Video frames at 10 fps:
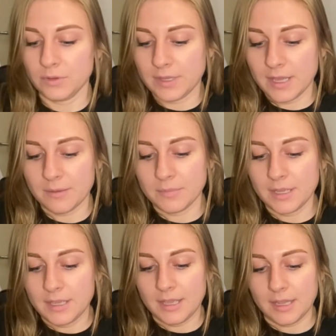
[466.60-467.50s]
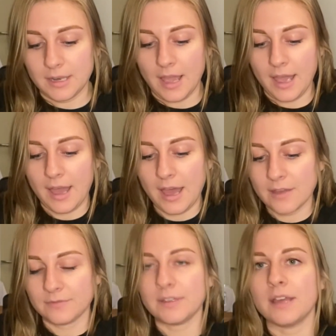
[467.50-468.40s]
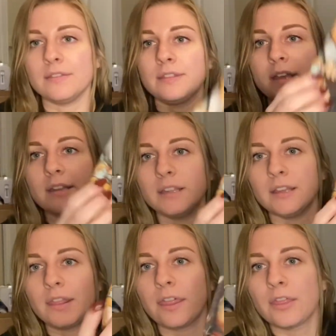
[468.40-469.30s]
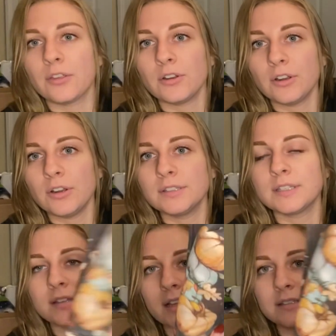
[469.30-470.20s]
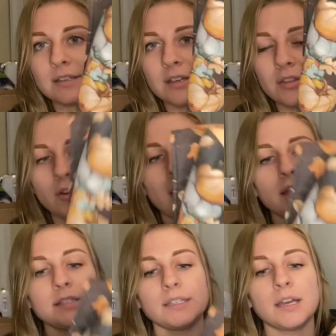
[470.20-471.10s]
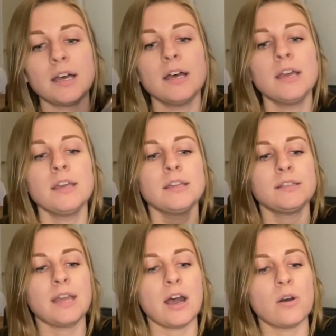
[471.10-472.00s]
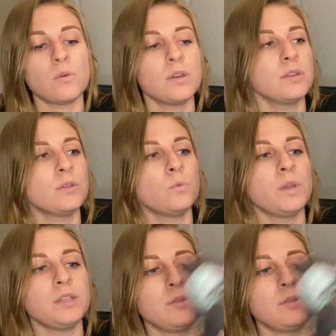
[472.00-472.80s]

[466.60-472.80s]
them in half and then in thirds. That's another idea. Now, when you